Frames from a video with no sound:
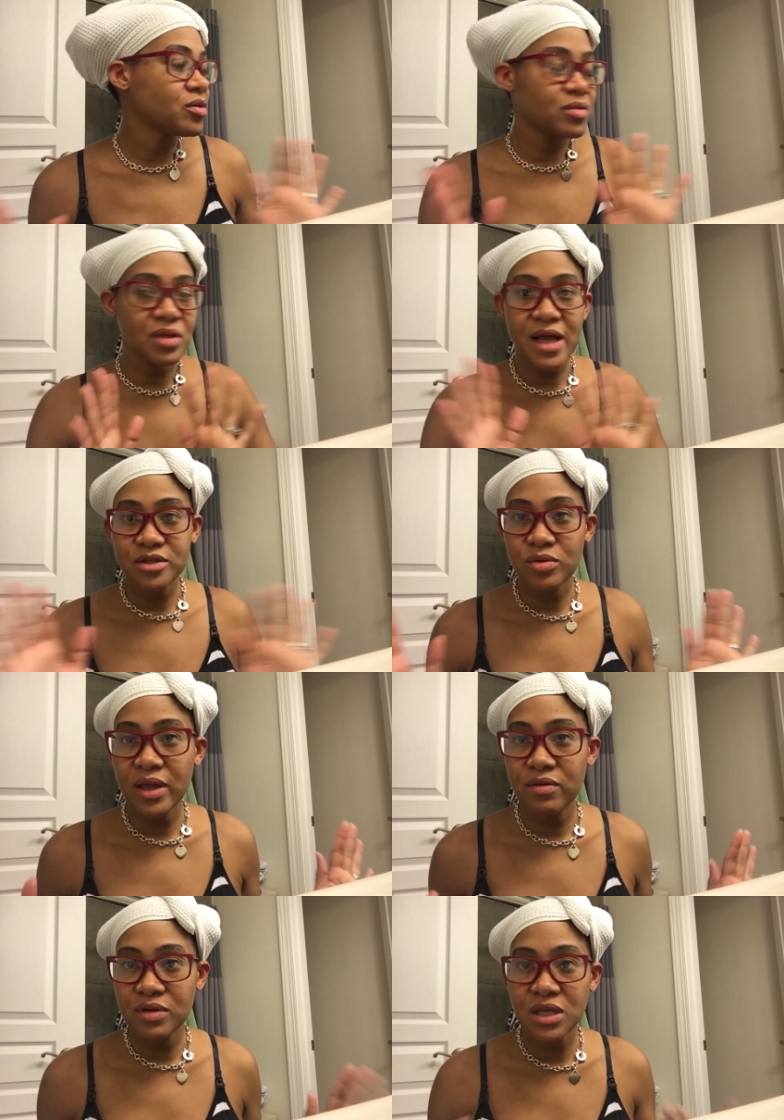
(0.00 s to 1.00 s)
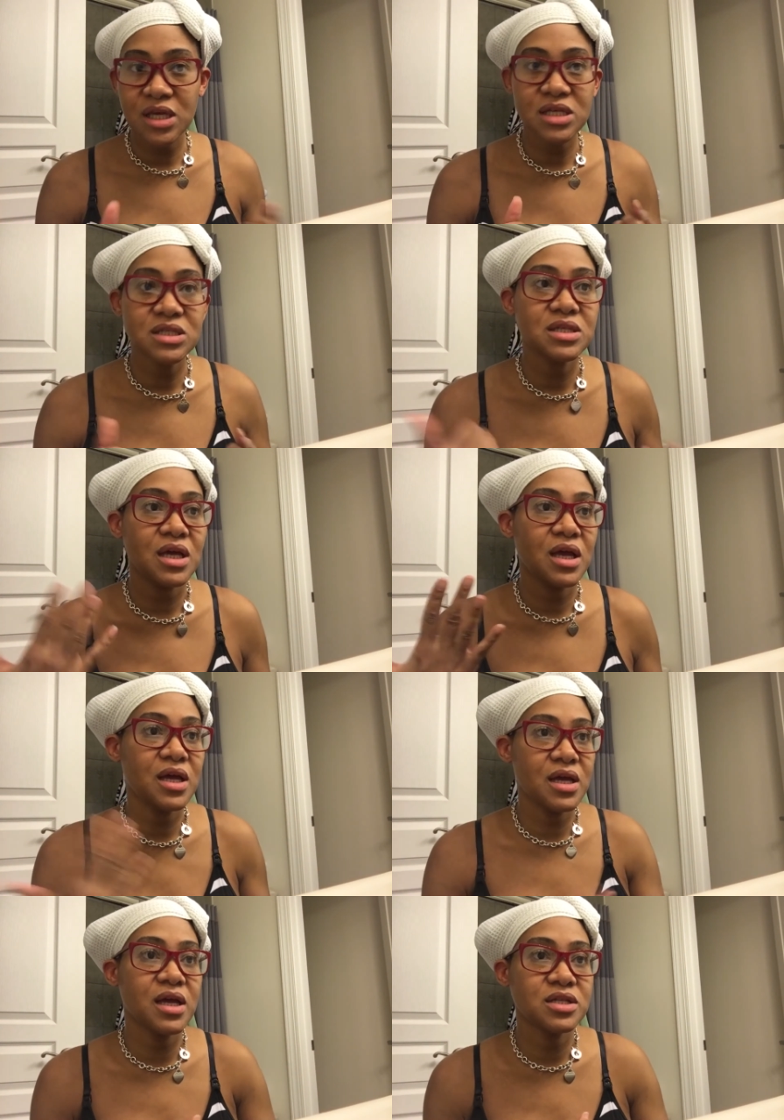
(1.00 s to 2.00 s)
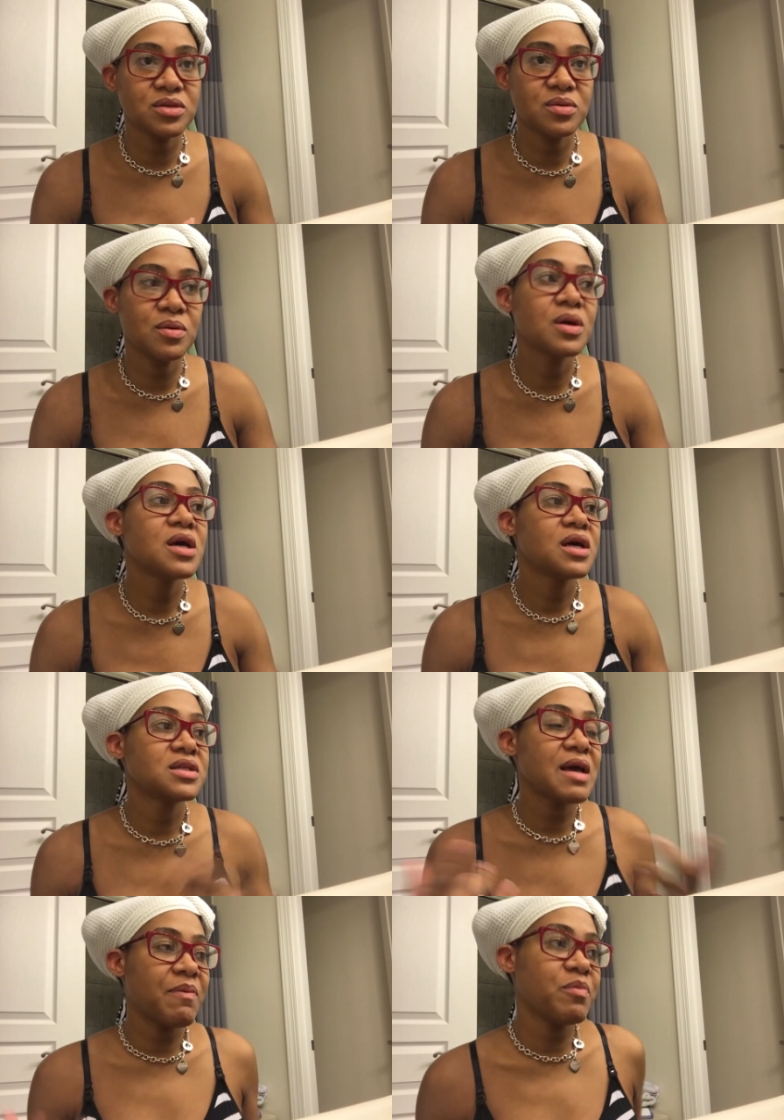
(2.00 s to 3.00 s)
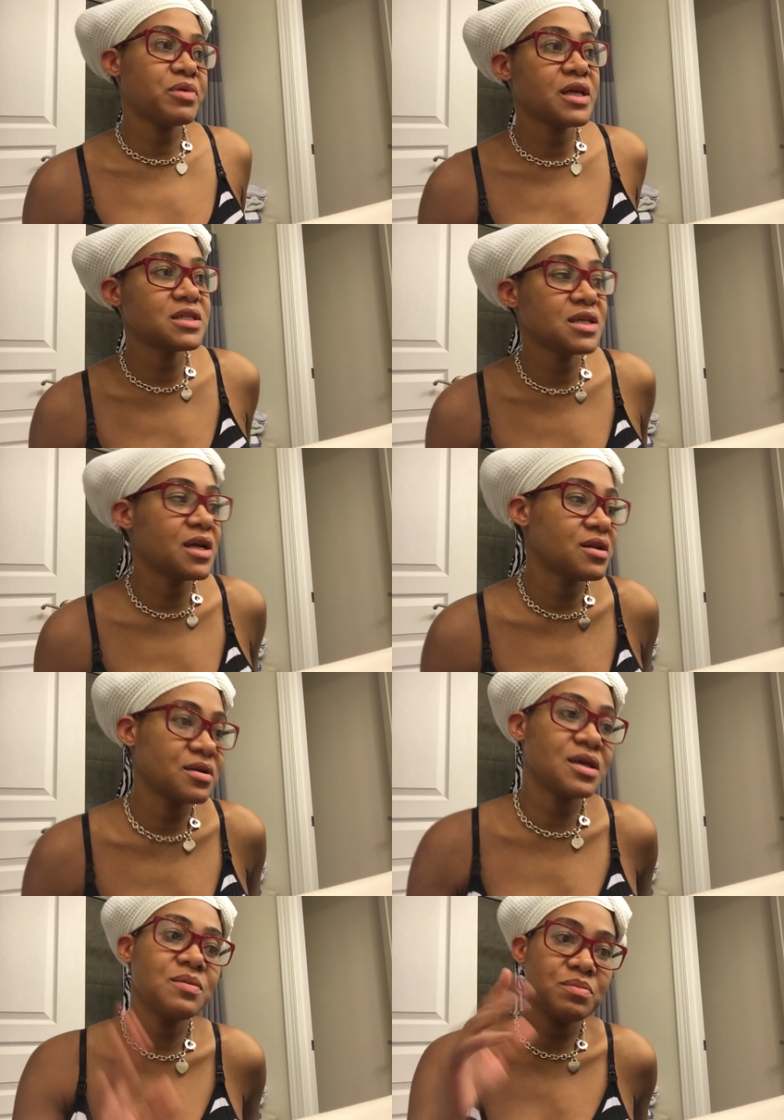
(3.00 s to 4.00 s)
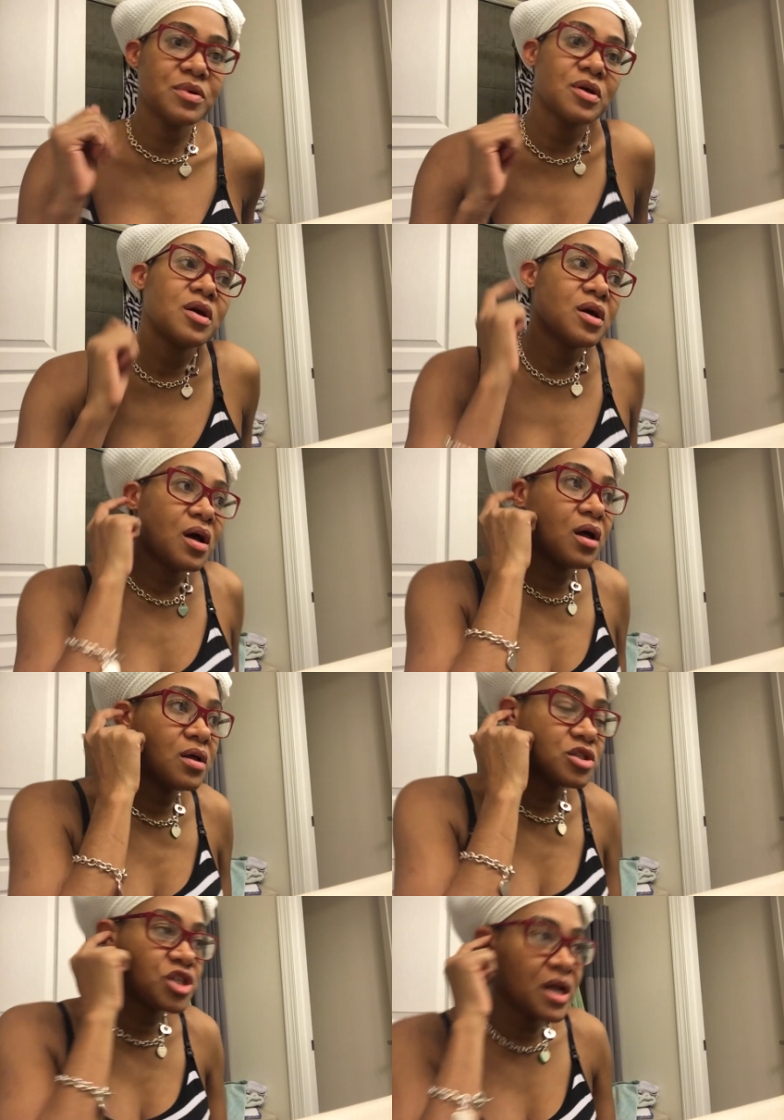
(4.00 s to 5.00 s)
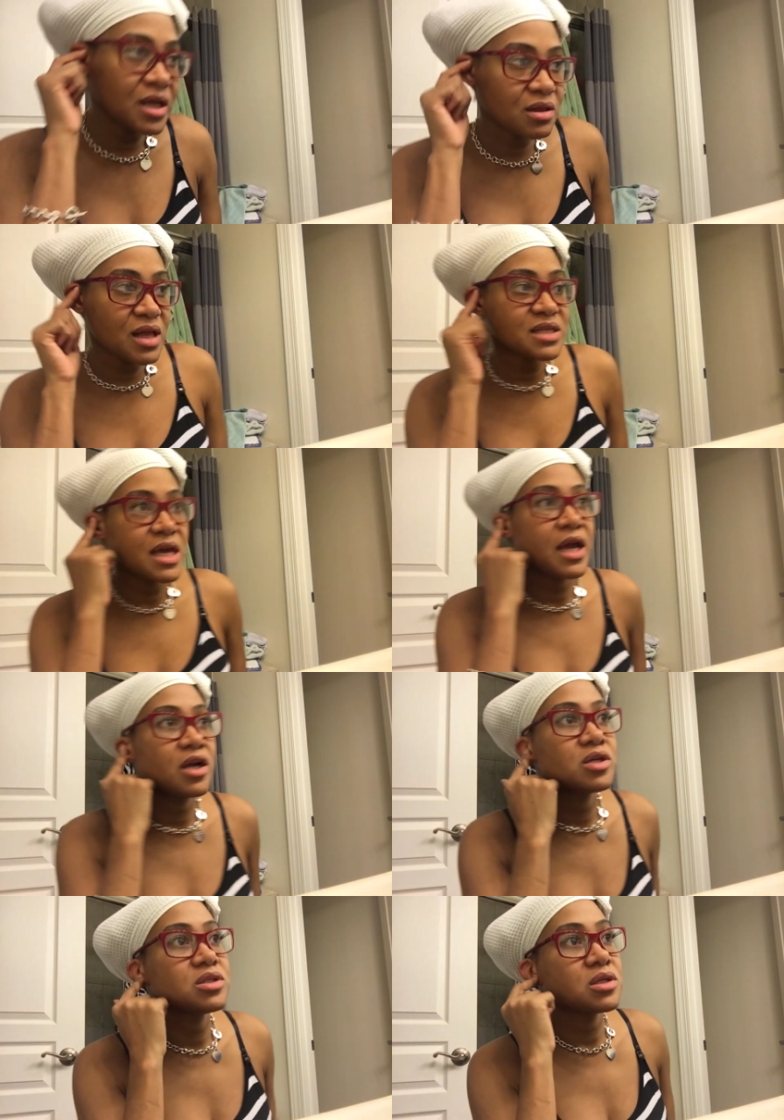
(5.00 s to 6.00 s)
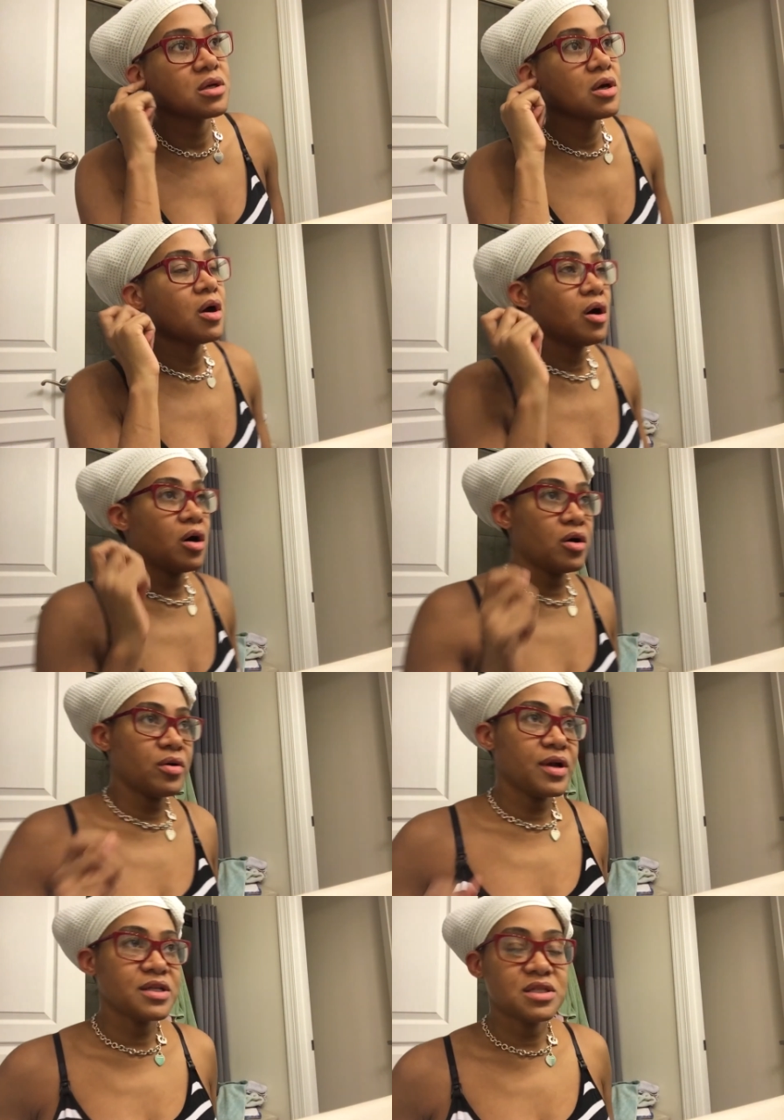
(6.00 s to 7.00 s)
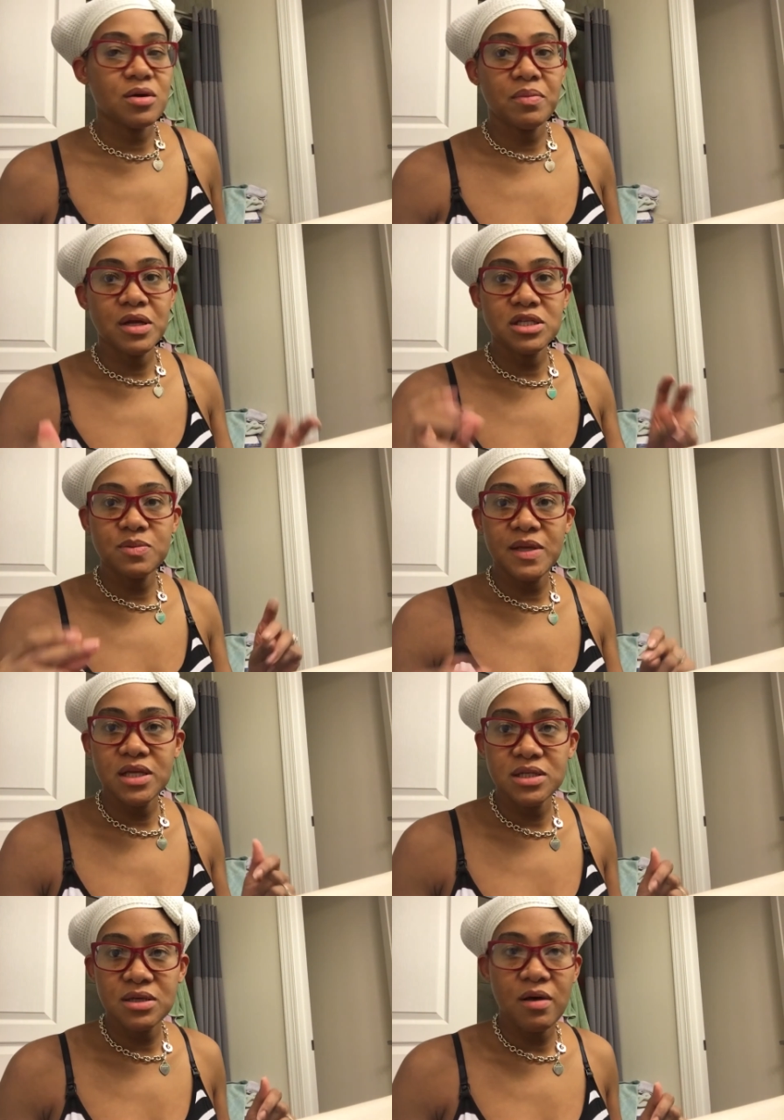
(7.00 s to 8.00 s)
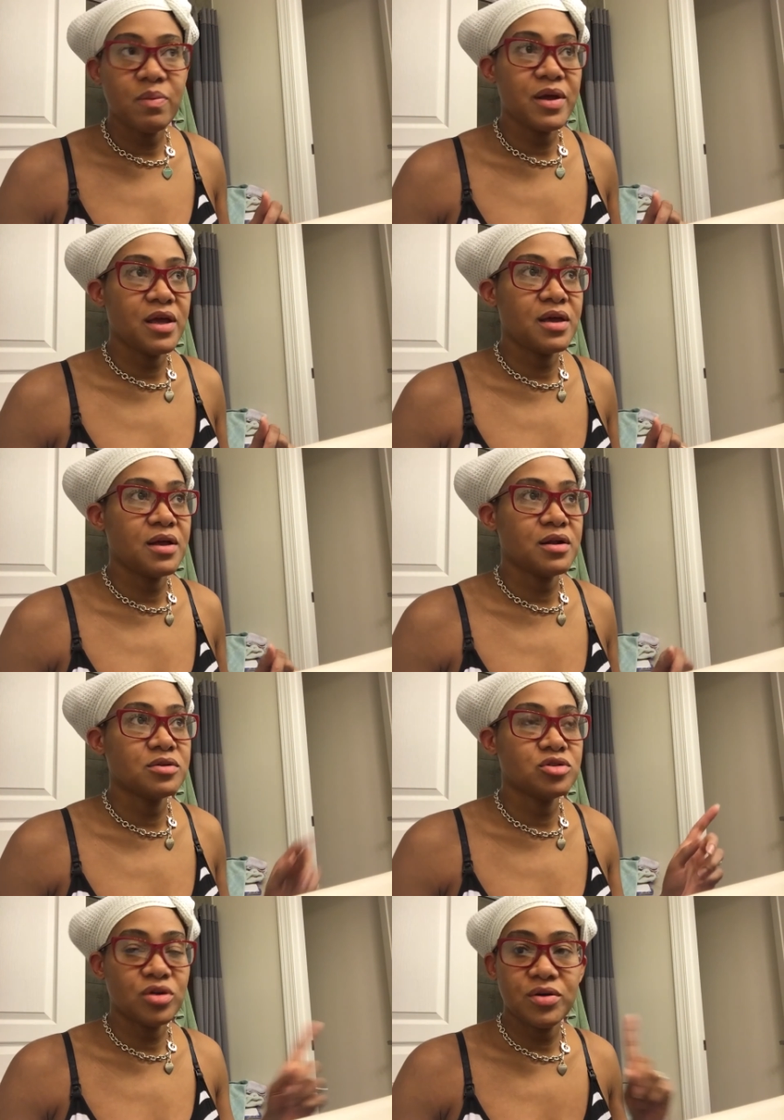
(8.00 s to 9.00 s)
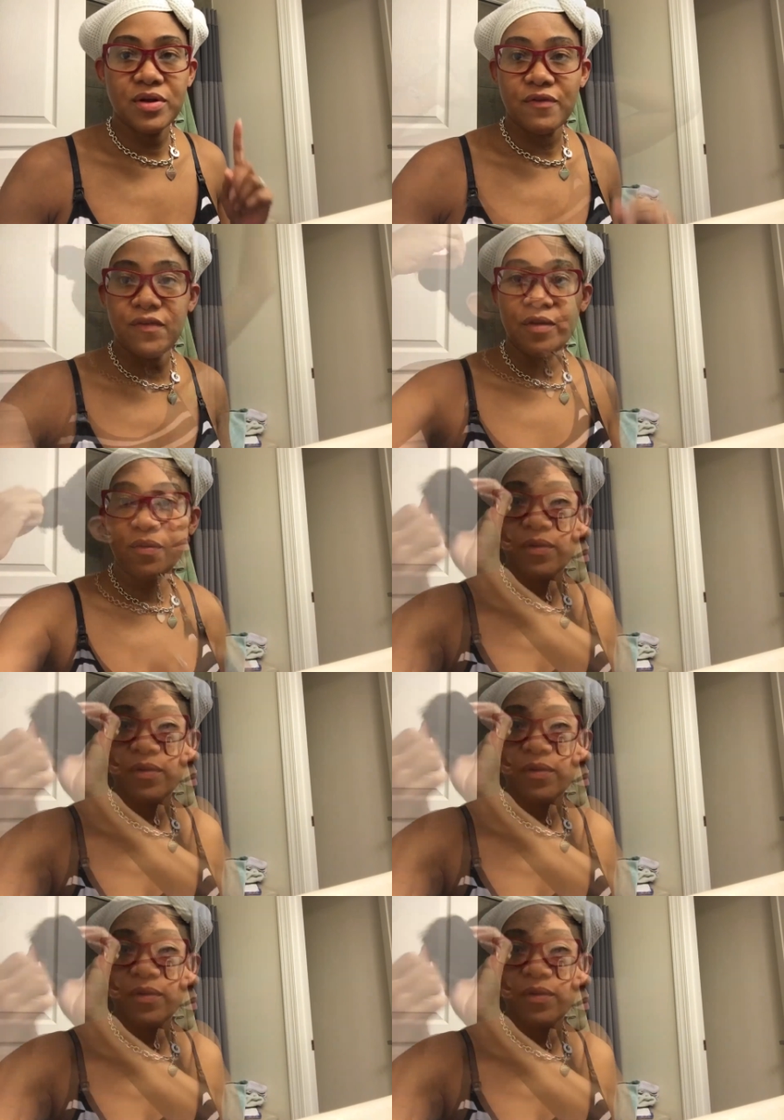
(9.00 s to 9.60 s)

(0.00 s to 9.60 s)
relax, relate, release and get to its happy place and keep uh, shedding less hairs. All right, so I'm gonna speed this up and I'll join you in a few.